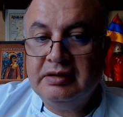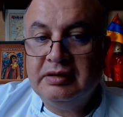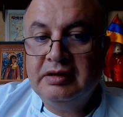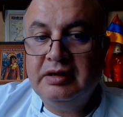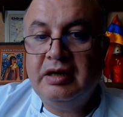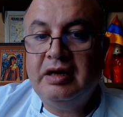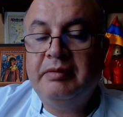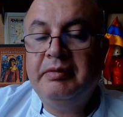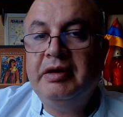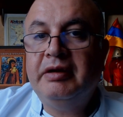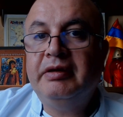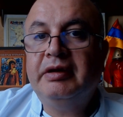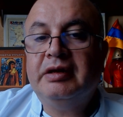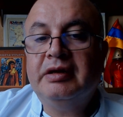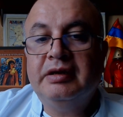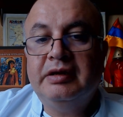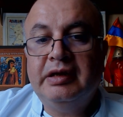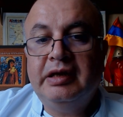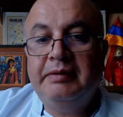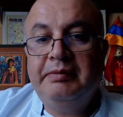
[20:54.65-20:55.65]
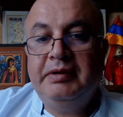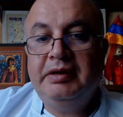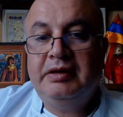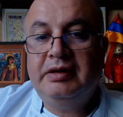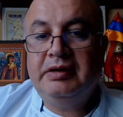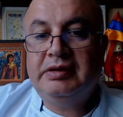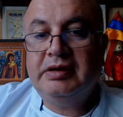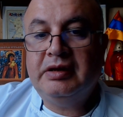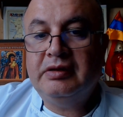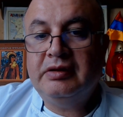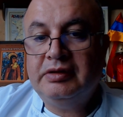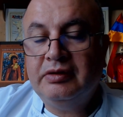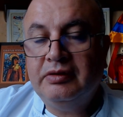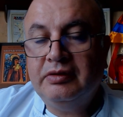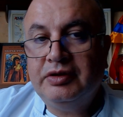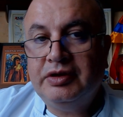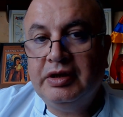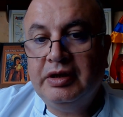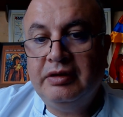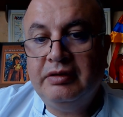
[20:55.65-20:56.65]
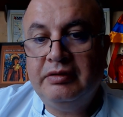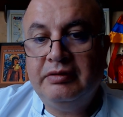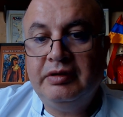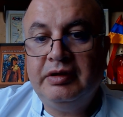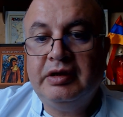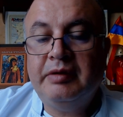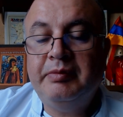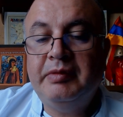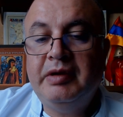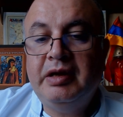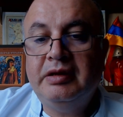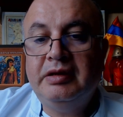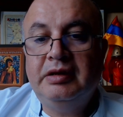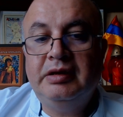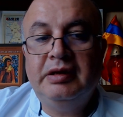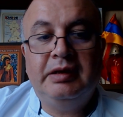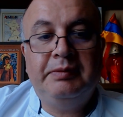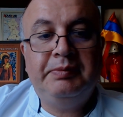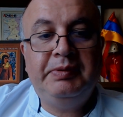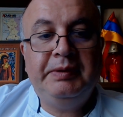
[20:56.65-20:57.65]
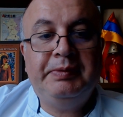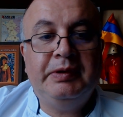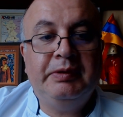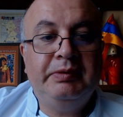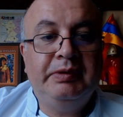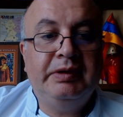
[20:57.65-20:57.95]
The American Diabetes Association recommended that people